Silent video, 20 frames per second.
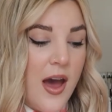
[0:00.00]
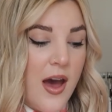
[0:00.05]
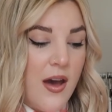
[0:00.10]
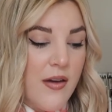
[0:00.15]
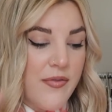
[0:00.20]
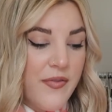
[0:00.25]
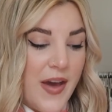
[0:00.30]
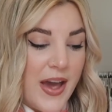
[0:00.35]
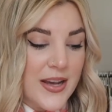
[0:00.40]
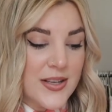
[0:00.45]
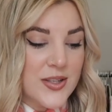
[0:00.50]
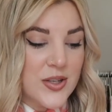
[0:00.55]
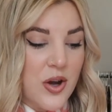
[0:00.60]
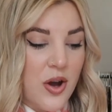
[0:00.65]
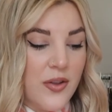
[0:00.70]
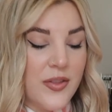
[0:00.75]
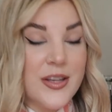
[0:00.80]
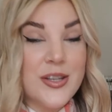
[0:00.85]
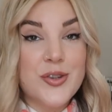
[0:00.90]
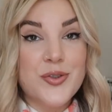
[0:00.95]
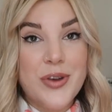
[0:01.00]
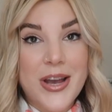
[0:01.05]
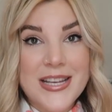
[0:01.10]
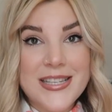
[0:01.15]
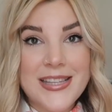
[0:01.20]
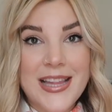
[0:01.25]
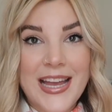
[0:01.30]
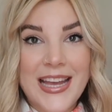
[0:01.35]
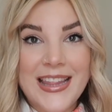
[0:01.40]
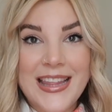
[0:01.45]
effects called the
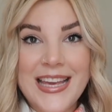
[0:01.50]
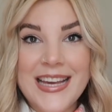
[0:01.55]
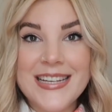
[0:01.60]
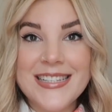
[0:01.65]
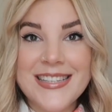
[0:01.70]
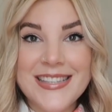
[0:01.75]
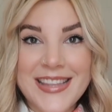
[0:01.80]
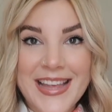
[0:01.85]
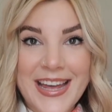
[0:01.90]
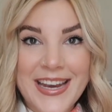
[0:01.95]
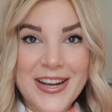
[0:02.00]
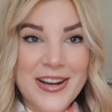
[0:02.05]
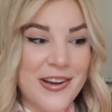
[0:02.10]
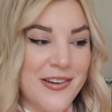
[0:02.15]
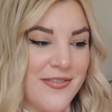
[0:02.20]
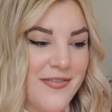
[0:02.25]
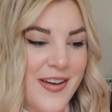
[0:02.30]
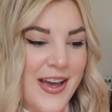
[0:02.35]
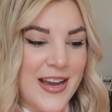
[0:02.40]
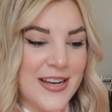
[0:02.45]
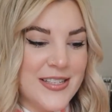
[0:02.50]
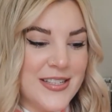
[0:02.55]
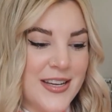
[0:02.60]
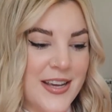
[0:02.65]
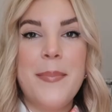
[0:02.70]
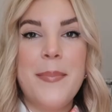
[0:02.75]
dress like the aesthetic effect.